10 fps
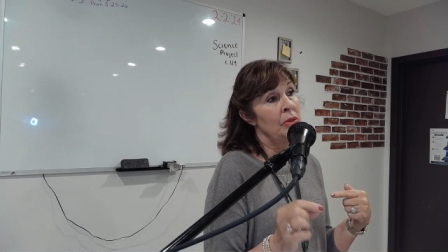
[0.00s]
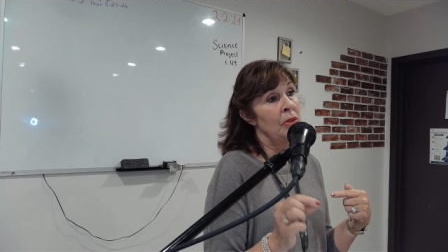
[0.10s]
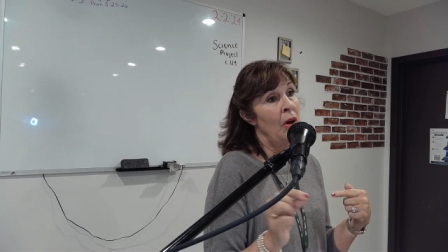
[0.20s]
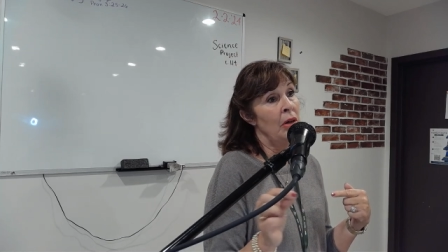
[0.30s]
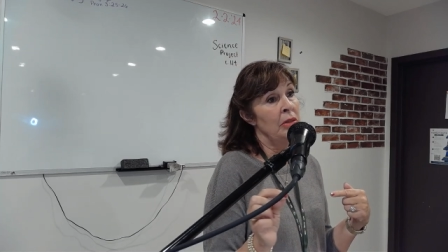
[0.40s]

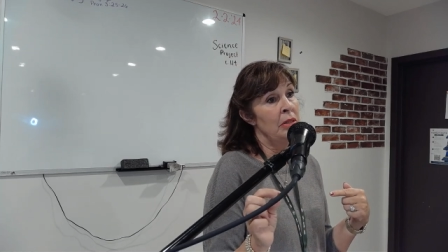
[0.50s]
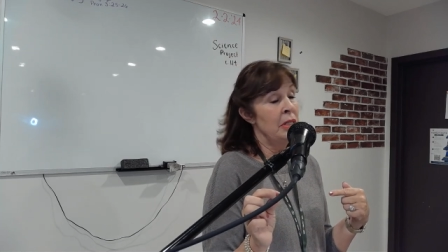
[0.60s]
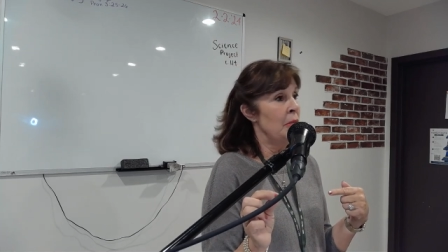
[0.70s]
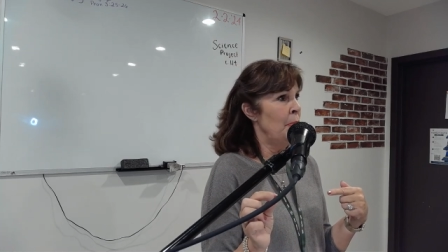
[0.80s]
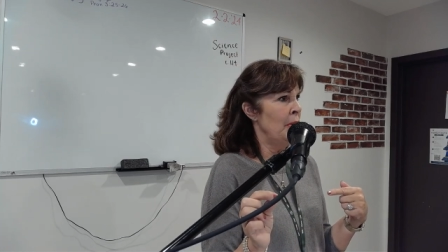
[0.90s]
long
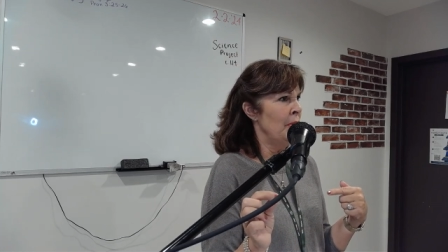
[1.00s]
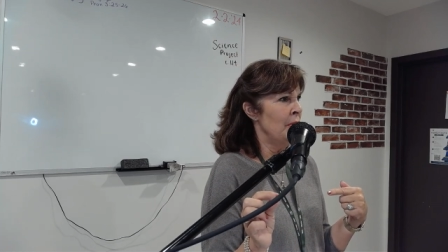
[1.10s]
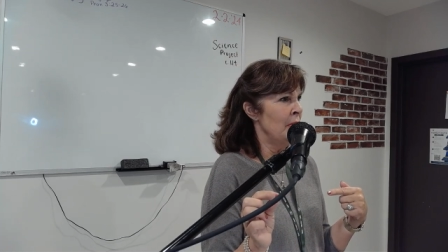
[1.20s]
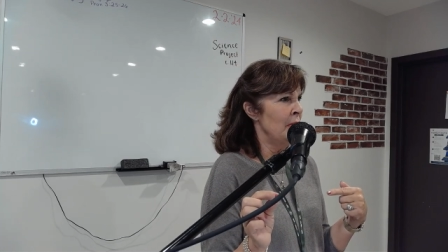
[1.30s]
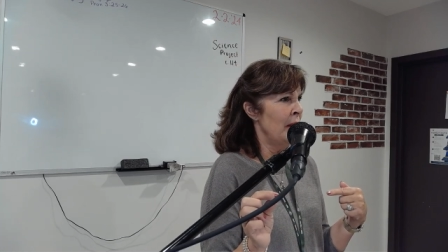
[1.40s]

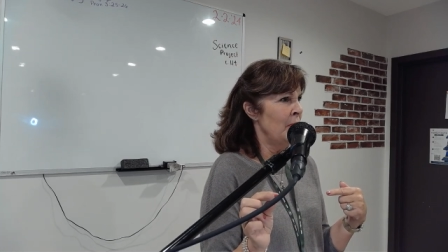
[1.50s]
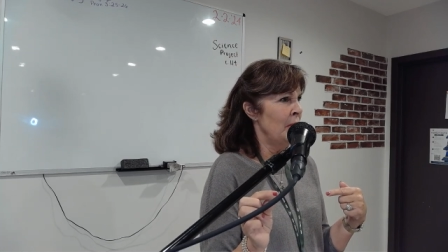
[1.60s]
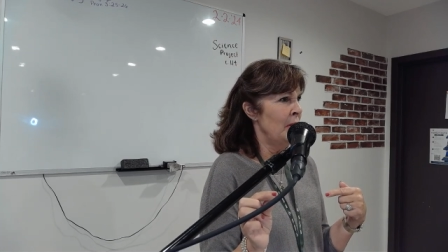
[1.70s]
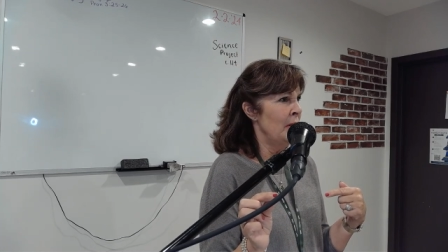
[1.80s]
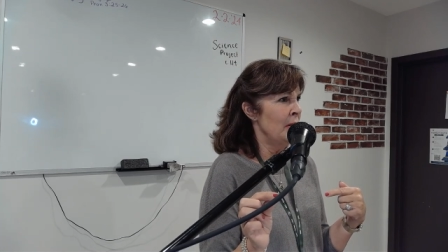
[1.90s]
disappearance is that
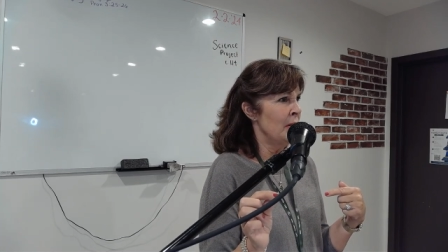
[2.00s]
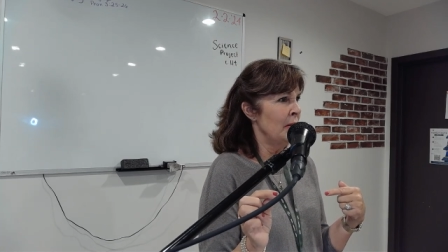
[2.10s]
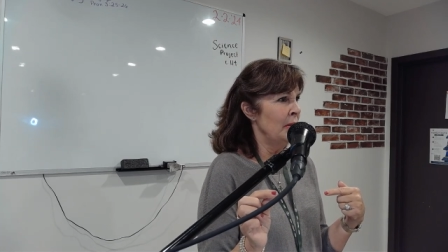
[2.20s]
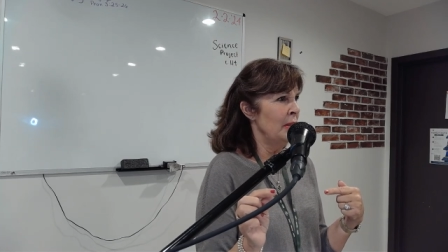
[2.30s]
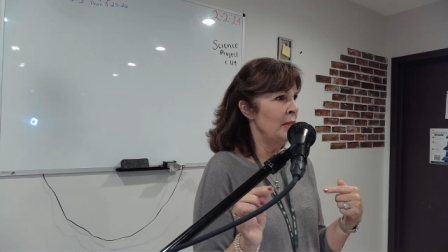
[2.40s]
what it is
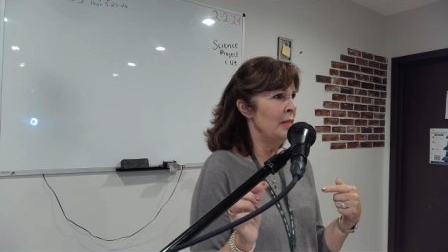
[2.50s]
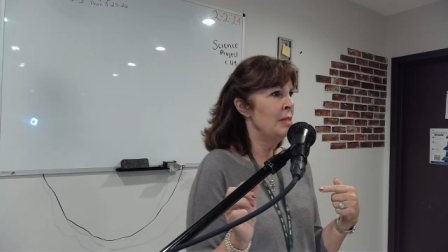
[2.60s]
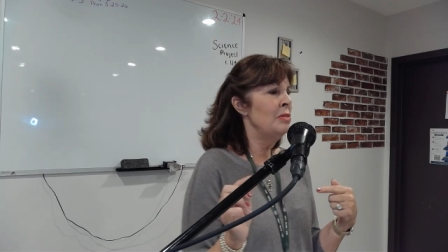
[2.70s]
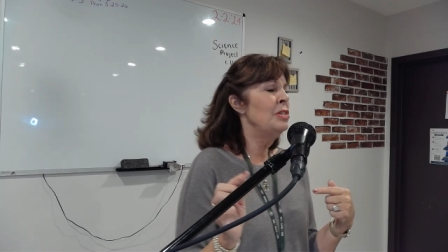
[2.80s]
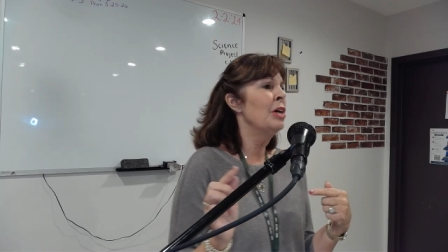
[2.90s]
it's
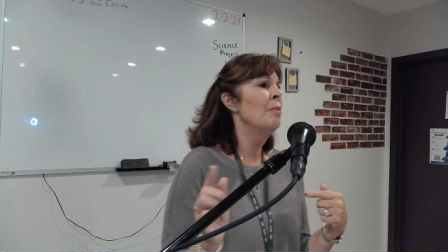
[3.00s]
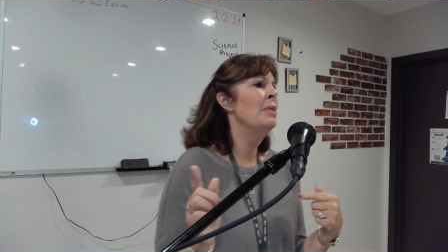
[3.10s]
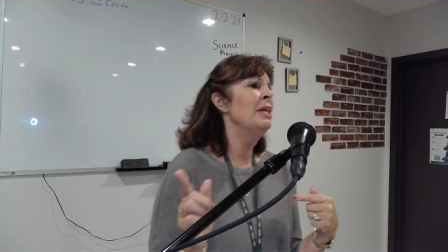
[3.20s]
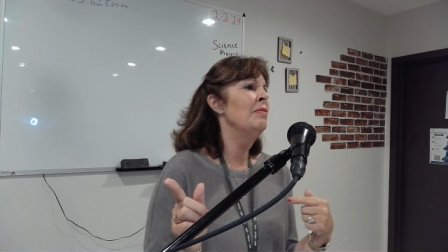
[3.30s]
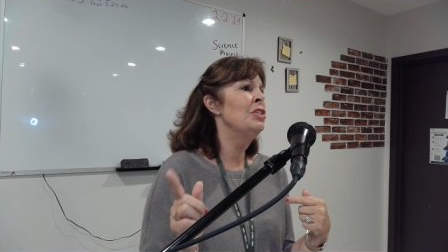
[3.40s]
Jer
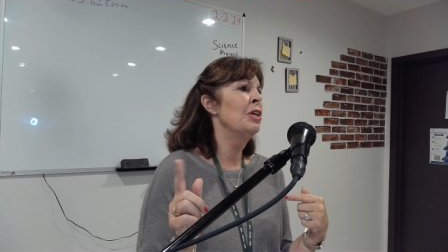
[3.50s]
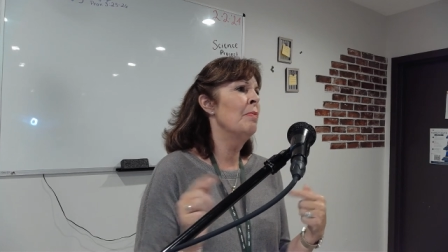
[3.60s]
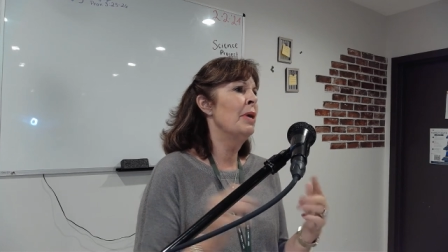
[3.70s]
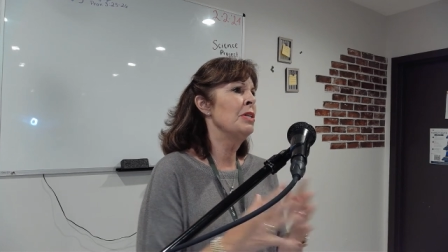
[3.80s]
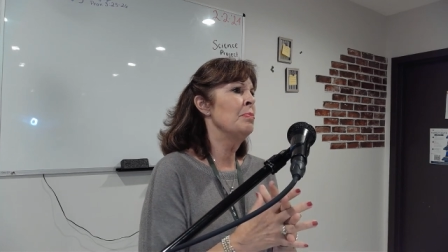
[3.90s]
david
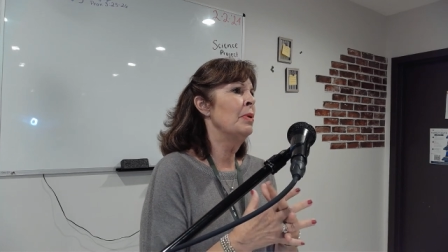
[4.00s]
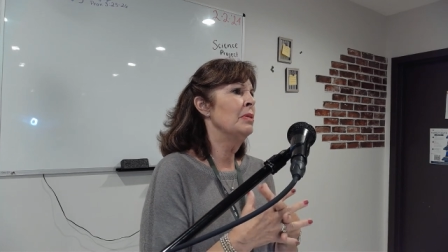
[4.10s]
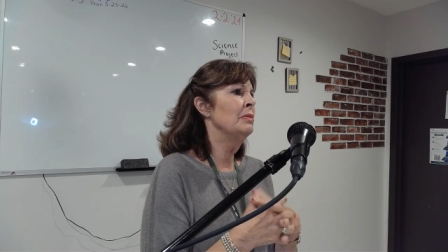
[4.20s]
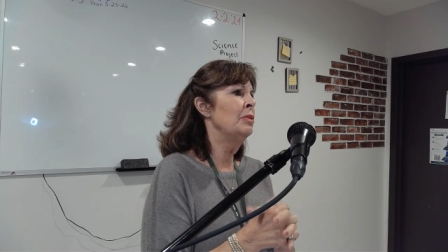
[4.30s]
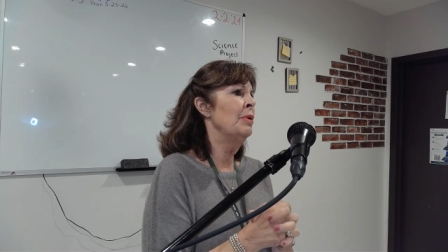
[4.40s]
jeremiah's
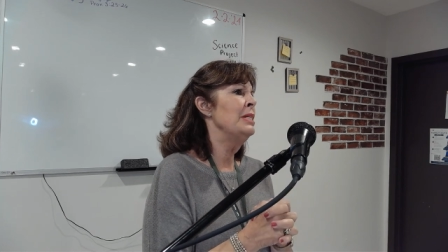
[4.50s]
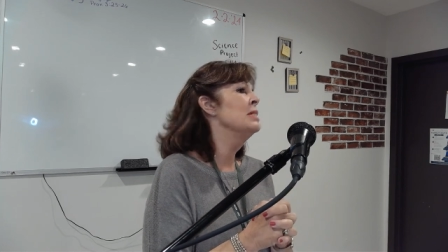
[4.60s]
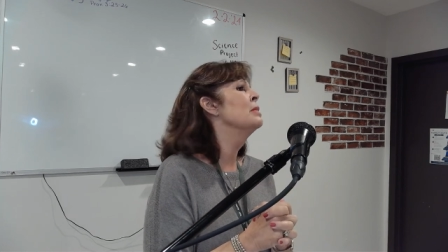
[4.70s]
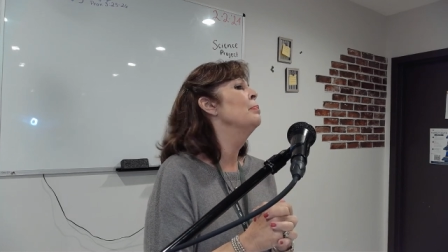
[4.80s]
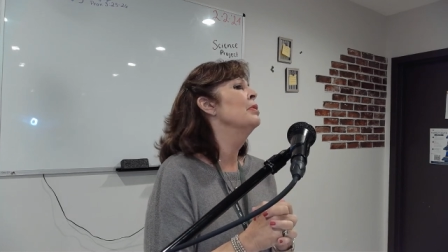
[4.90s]
book the great
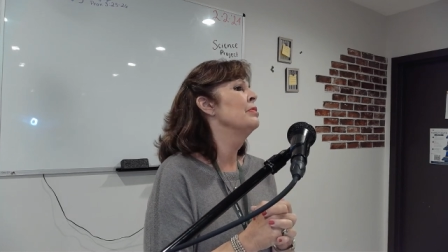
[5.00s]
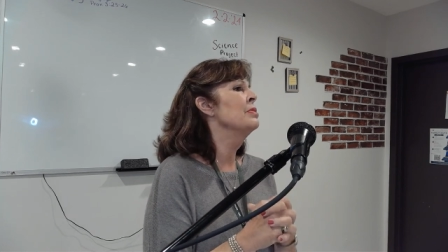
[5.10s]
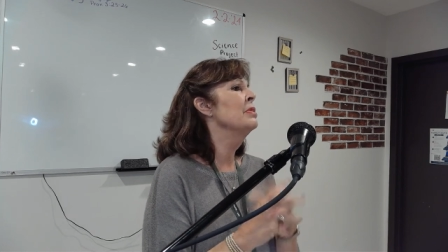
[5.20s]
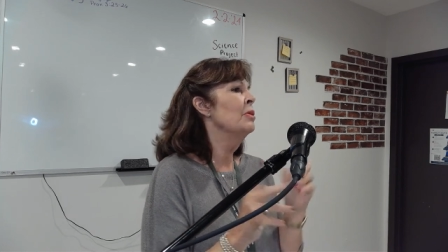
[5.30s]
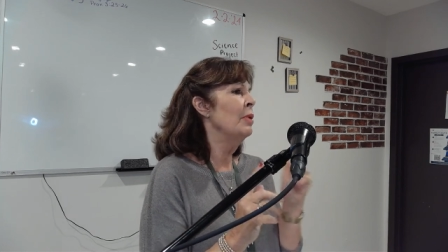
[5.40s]

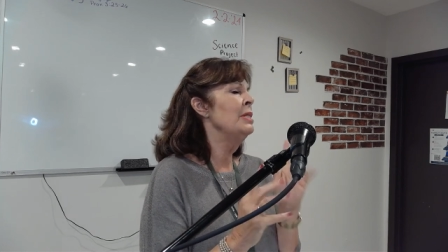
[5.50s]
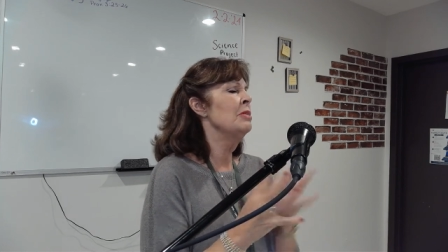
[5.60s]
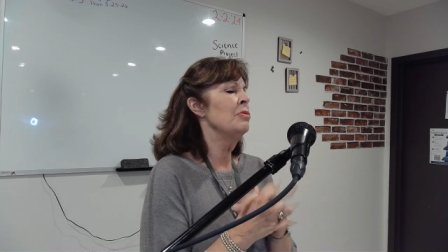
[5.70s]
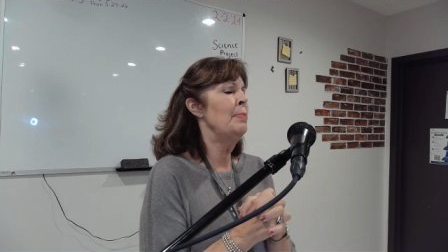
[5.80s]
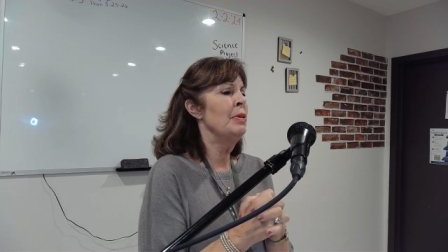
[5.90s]
disappearance the great
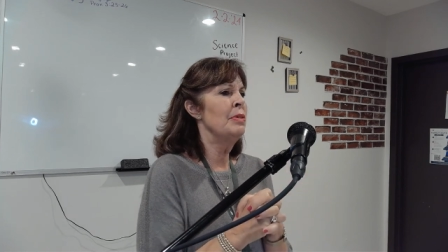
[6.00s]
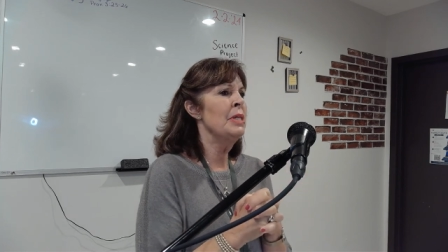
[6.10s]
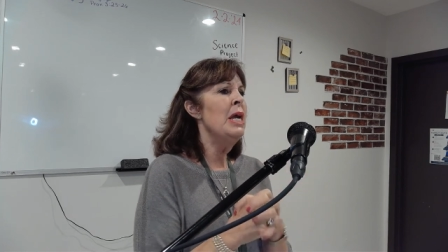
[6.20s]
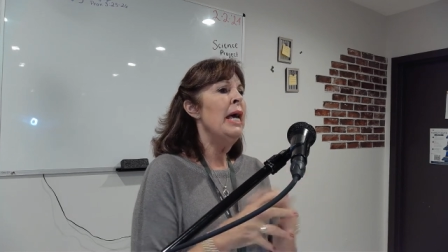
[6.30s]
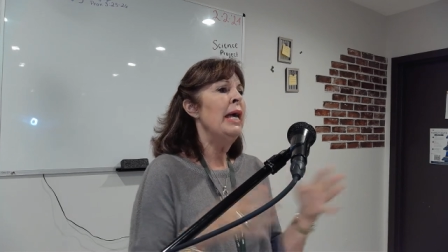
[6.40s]
disappearance
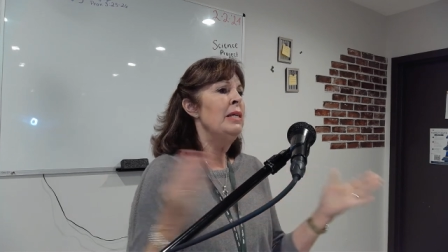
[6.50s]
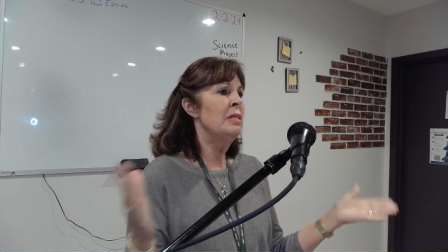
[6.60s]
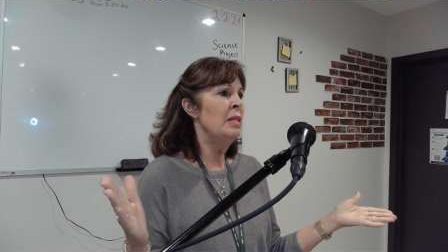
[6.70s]
and he's,